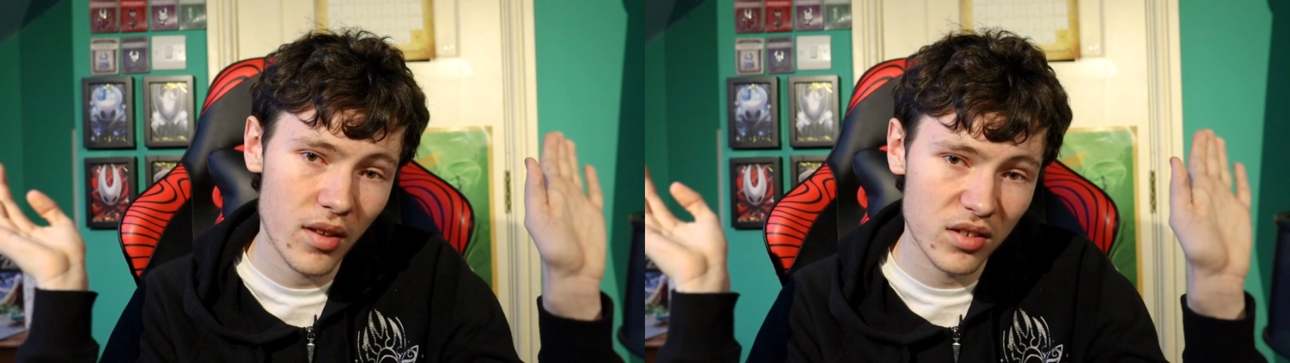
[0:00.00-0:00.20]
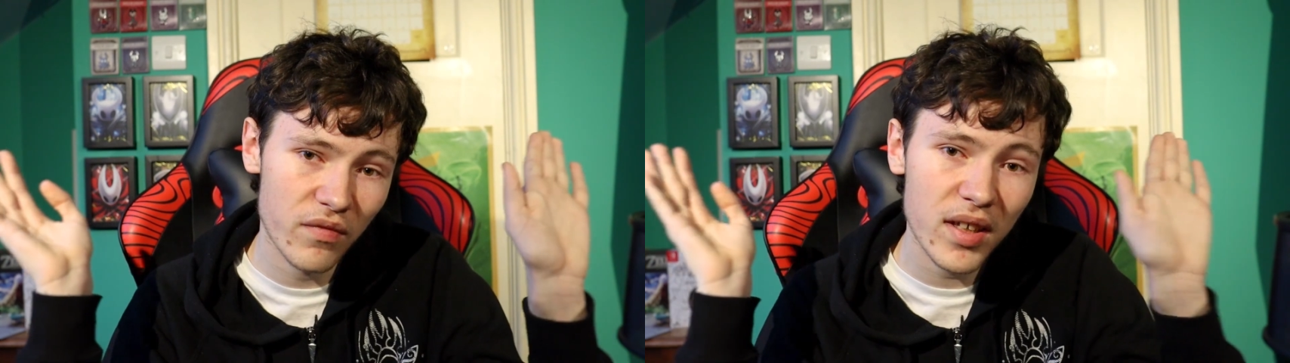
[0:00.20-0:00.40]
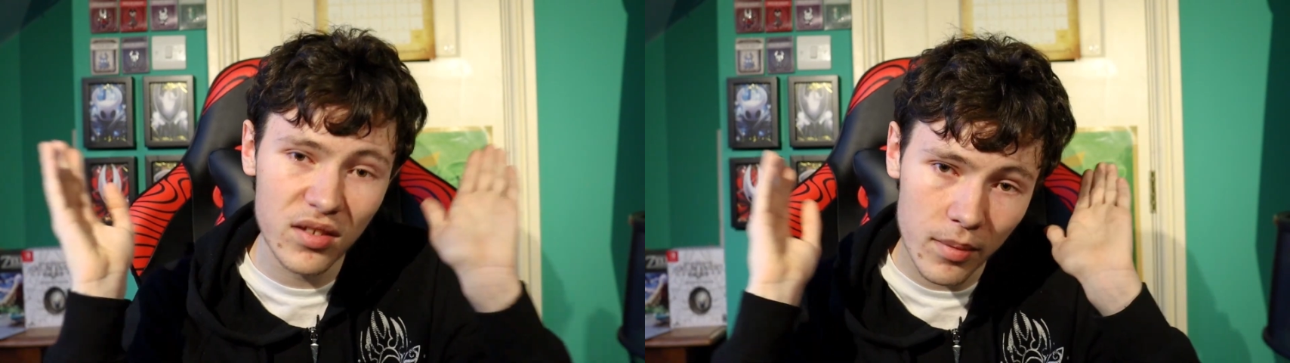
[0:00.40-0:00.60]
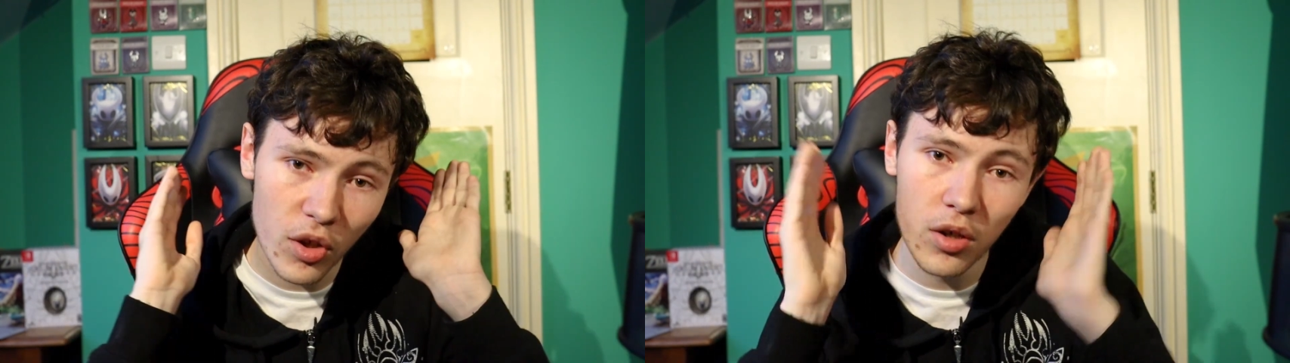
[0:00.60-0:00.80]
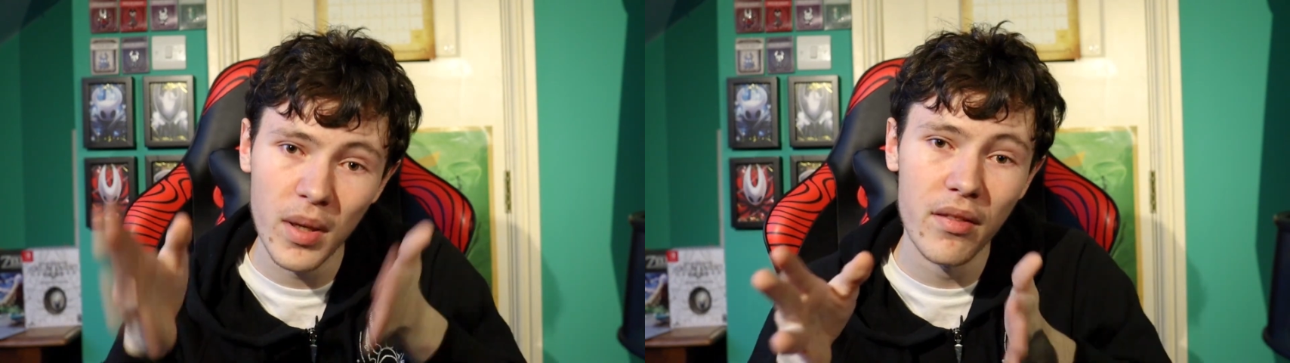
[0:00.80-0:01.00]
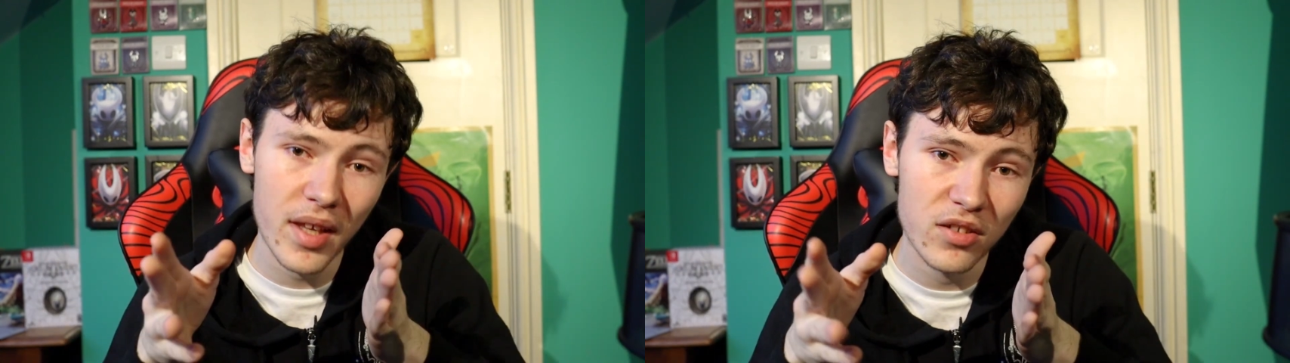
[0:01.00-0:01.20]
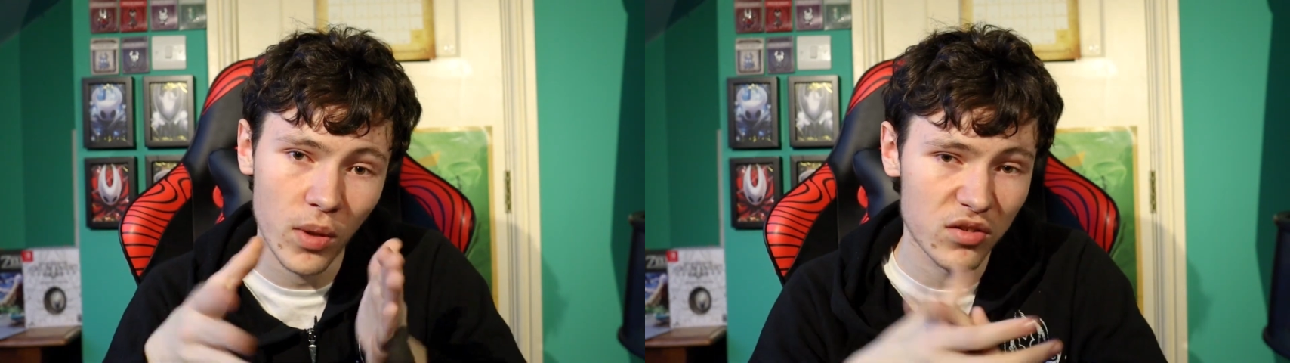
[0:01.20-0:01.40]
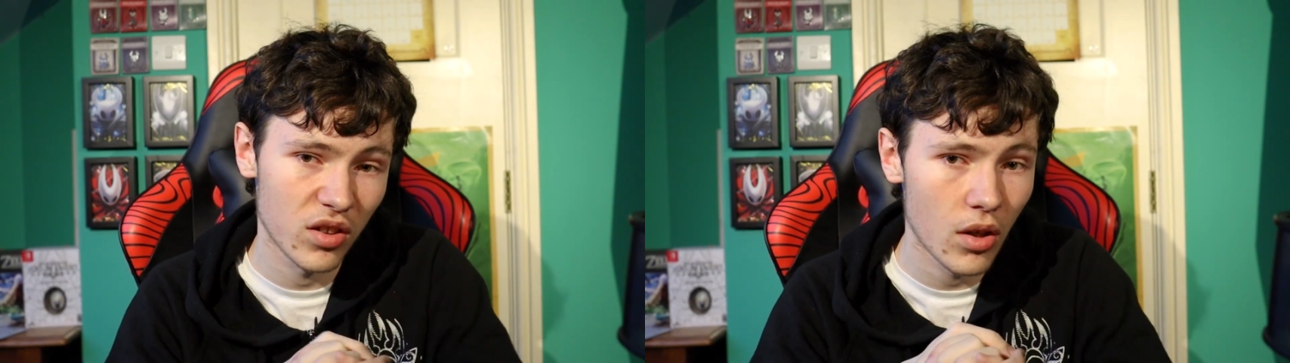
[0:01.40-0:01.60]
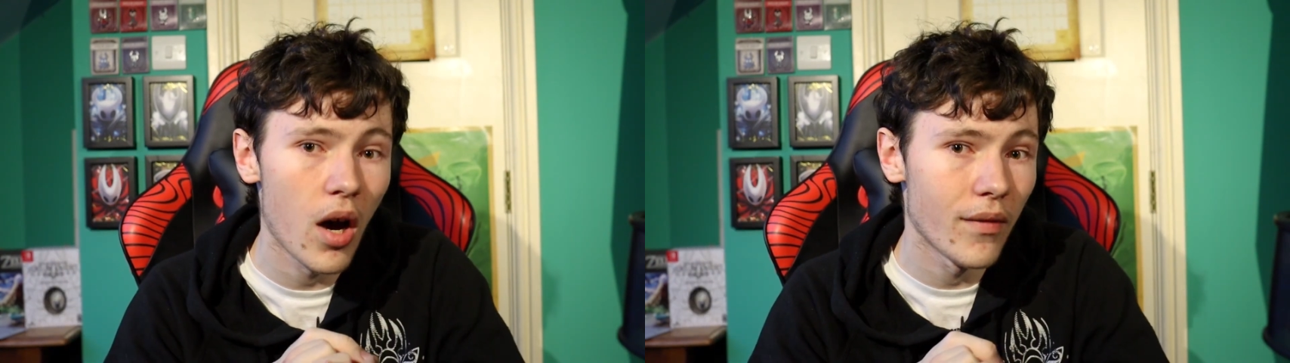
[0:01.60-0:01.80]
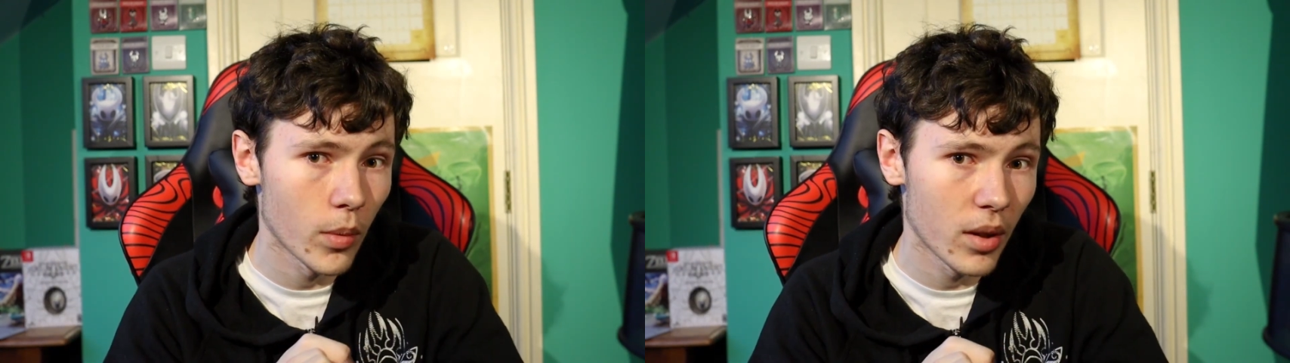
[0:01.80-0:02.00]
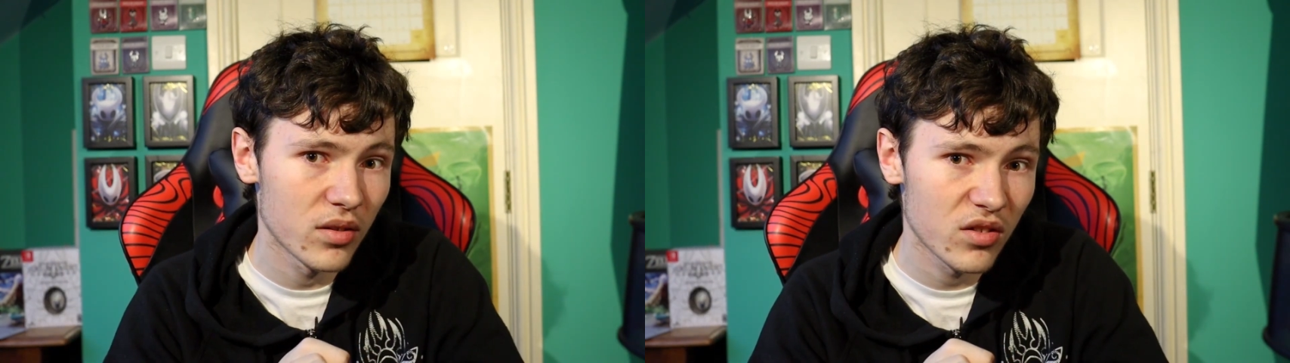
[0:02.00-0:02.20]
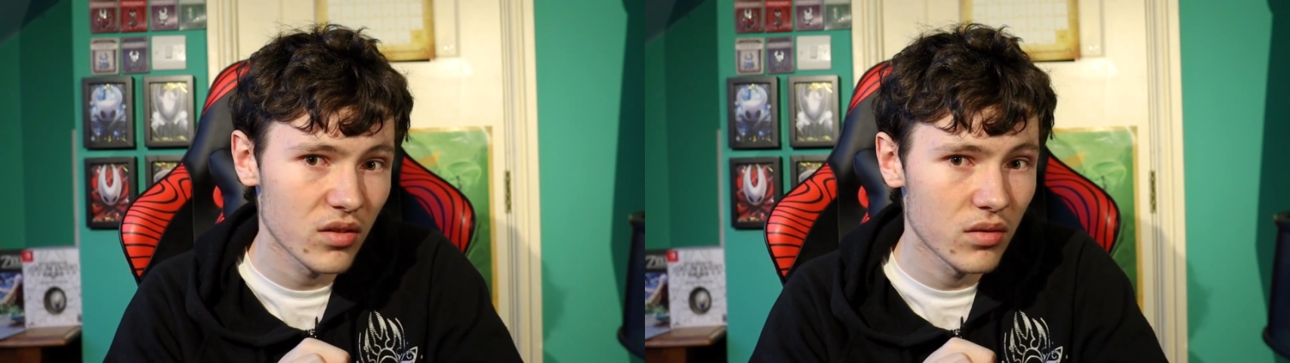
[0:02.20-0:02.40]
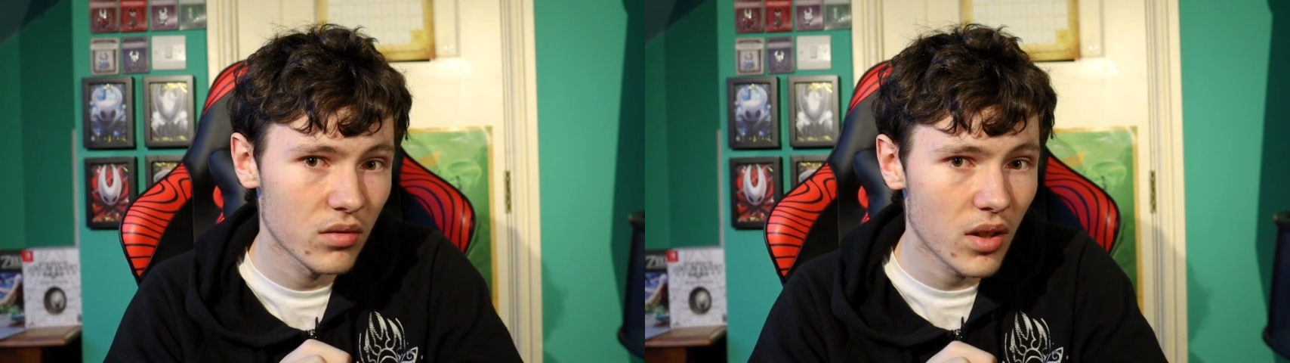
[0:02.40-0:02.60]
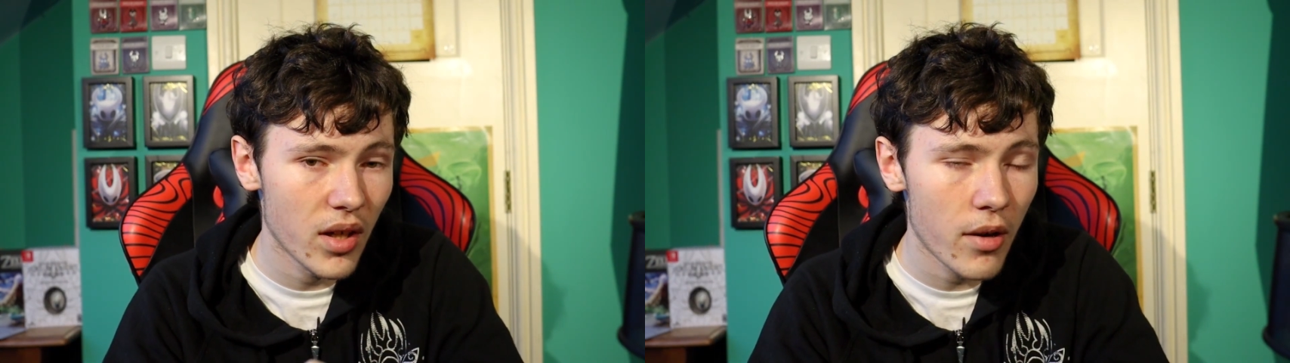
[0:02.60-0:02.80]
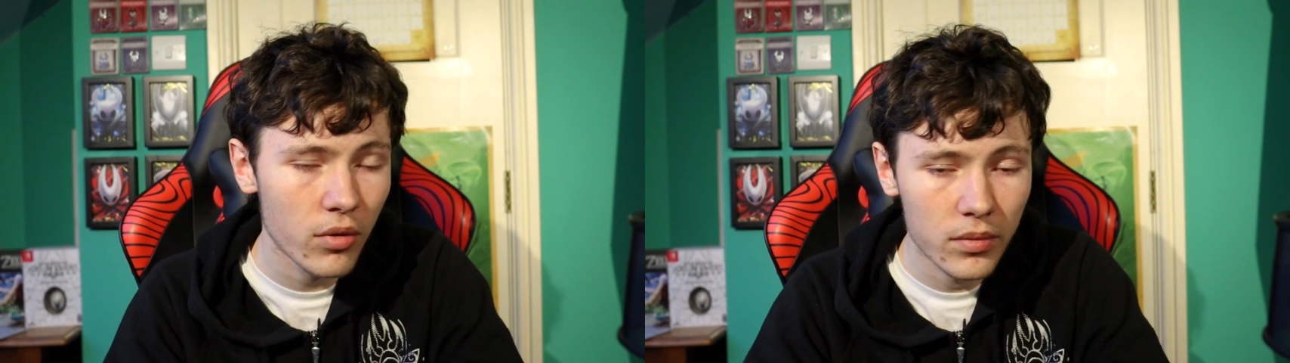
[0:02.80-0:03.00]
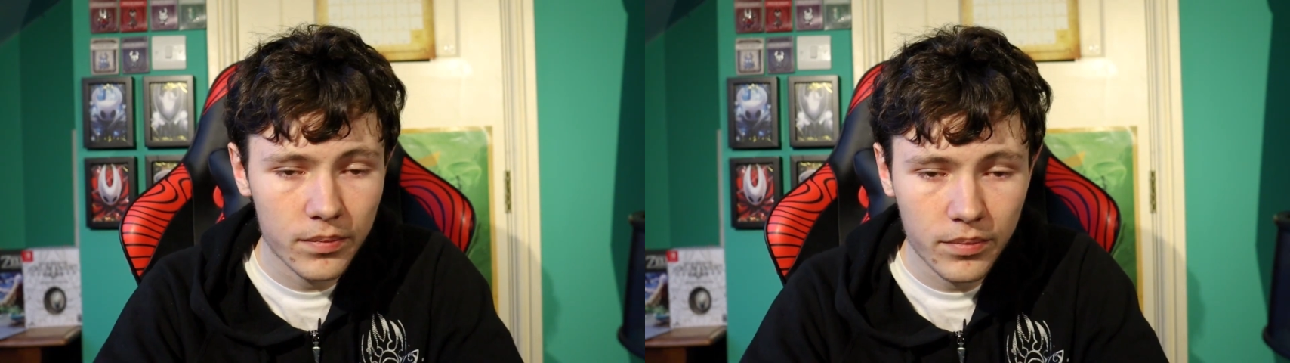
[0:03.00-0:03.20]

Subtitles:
there's a reason I'm talking about these ones and not other ones, you know?